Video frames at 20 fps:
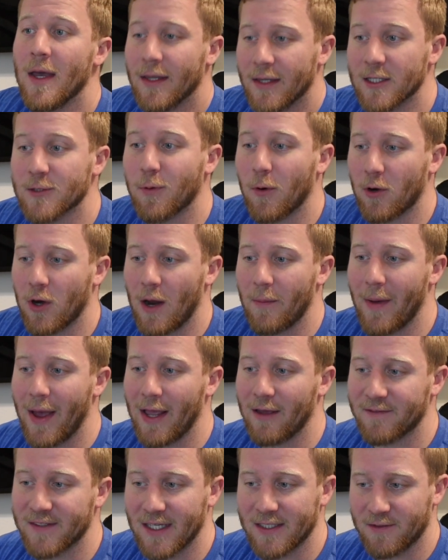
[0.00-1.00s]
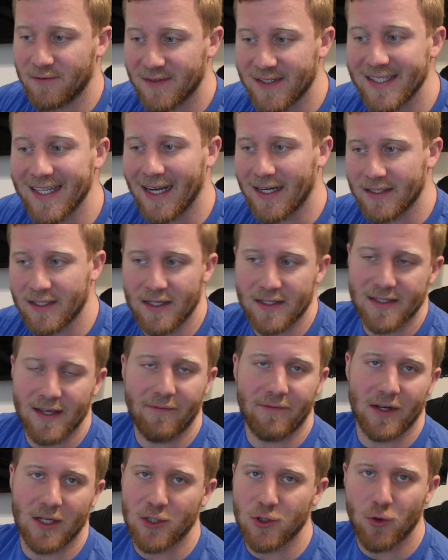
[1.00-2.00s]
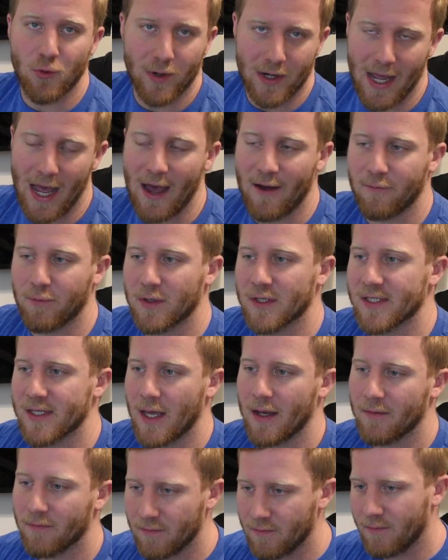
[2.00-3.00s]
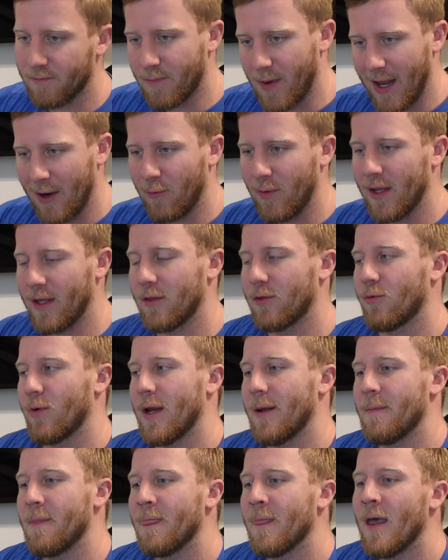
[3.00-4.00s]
This program, I have sets of 6 at 72.5% by week 3.